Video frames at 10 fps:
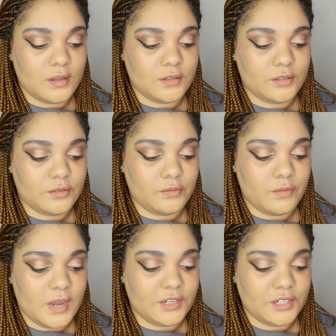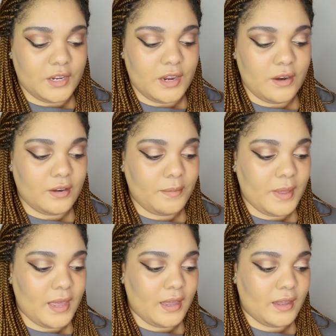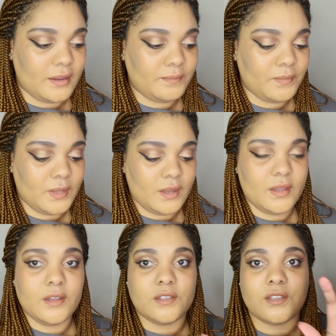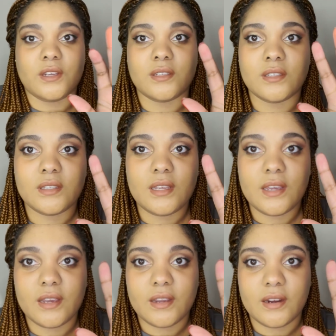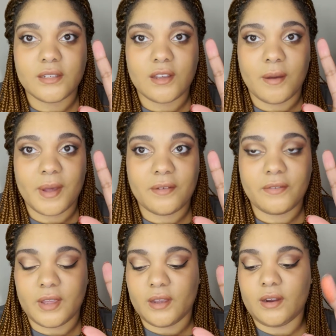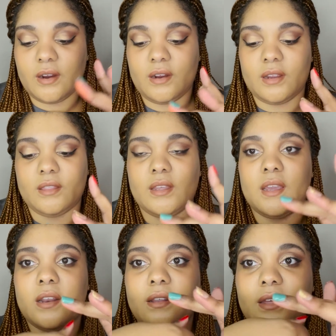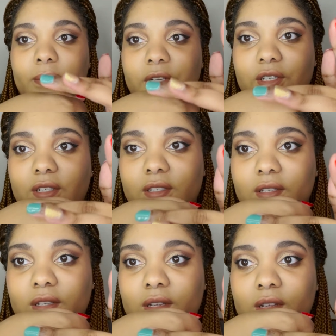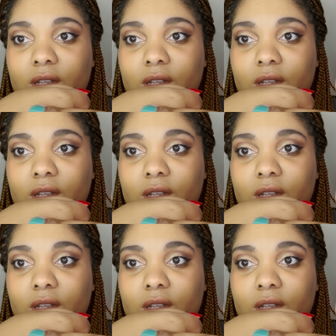swatch it here in the pan. So you can see here it's on my finger. And then let me just...